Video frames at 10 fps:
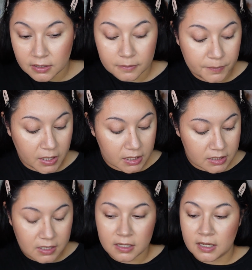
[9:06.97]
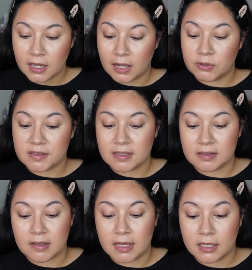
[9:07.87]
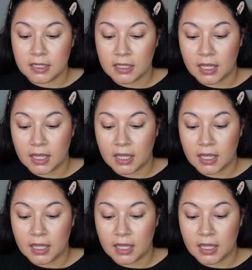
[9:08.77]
but I would say it's like